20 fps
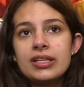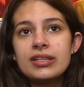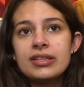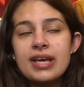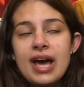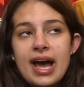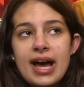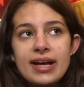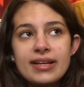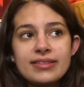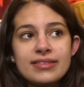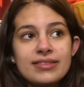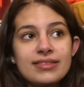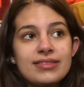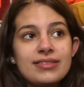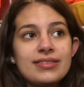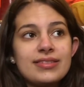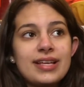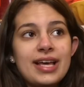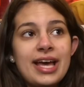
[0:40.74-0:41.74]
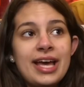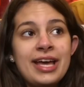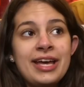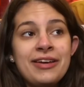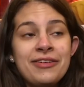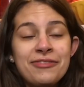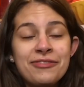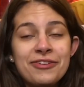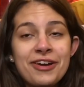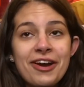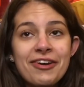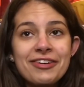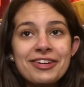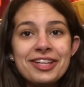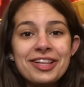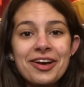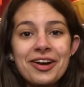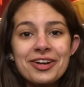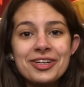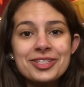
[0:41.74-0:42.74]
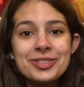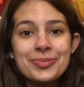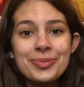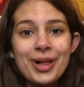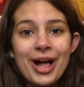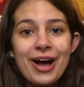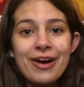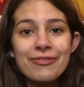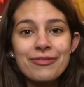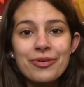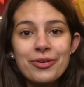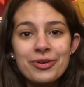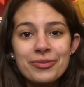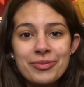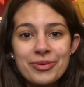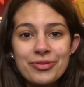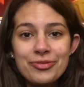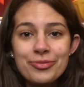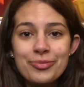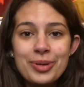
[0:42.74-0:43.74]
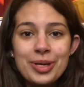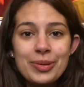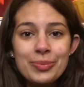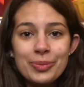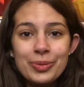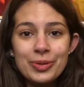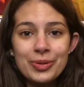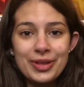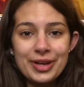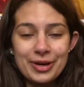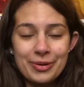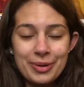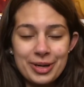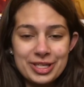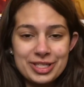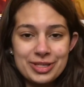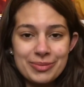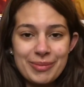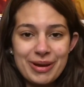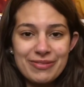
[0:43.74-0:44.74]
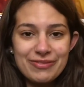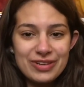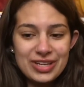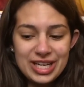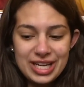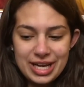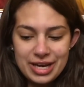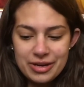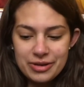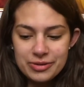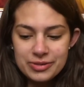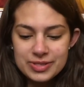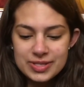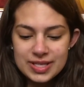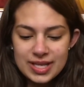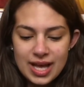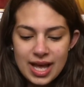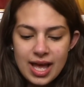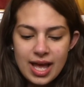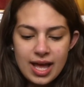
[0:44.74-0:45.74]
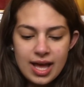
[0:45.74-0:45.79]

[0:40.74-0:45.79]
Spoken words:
that's a very large platform of people that are watching my videos.